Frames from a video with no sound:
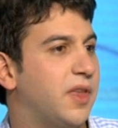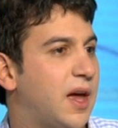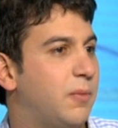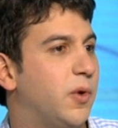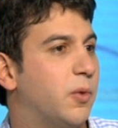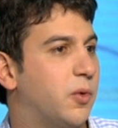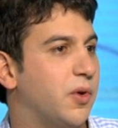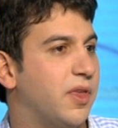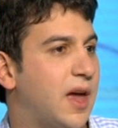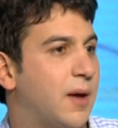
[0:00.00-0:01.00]
with them, we work
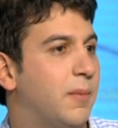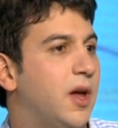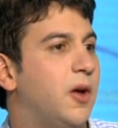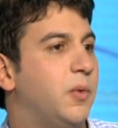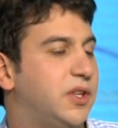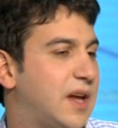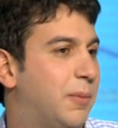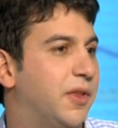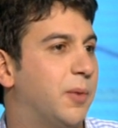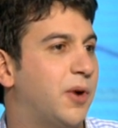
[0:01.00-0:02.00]
with them, we
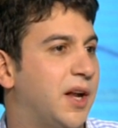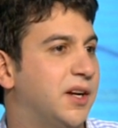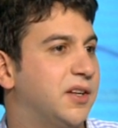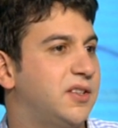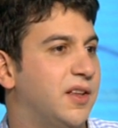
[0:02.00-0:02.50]
sample their products,